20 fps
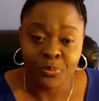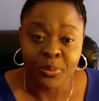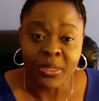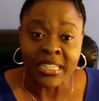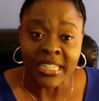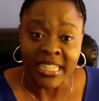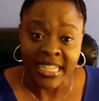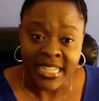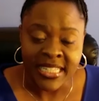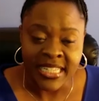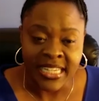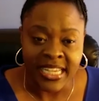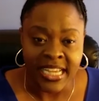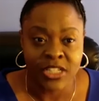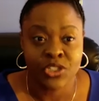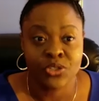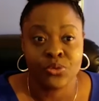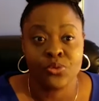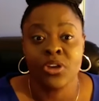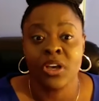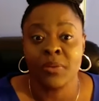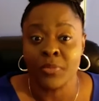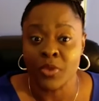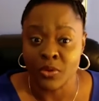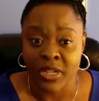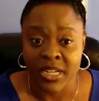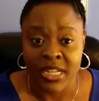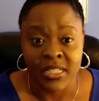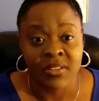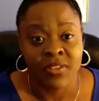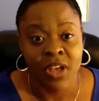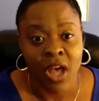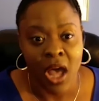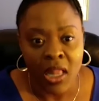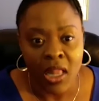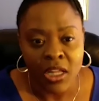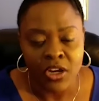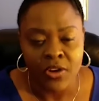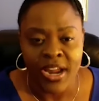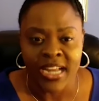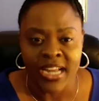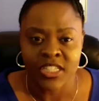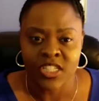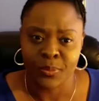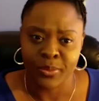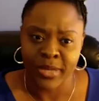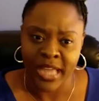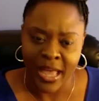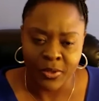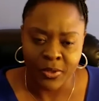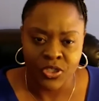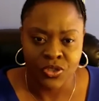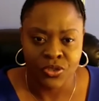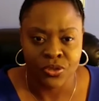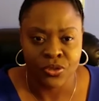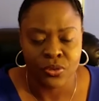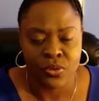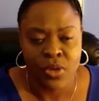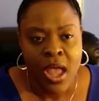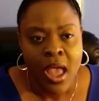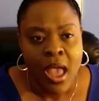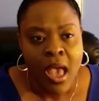policing to communities of color and to be able to